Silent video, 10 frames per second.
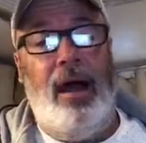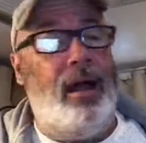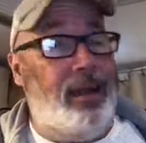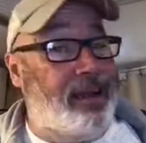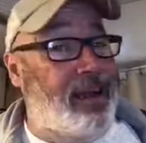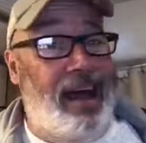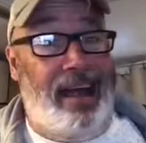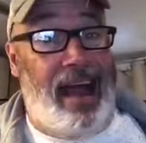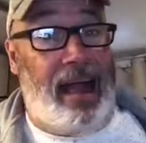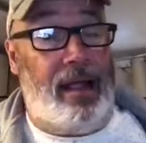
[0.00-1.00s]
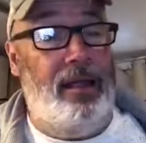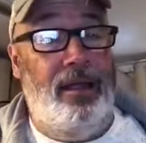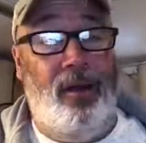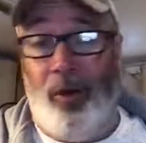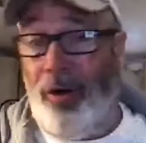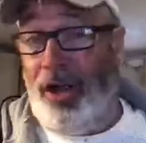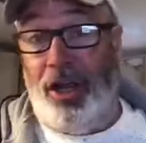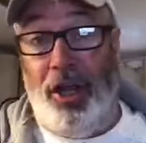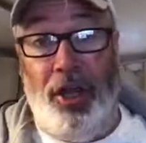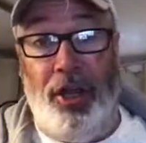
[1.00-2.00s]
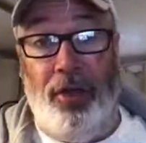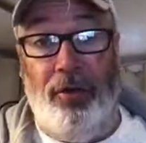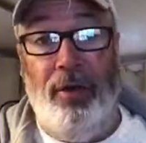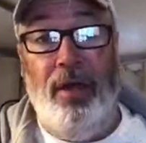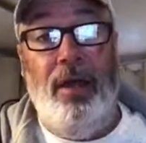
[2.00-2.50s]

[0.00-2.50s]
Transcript: on a kayak or in a canoe,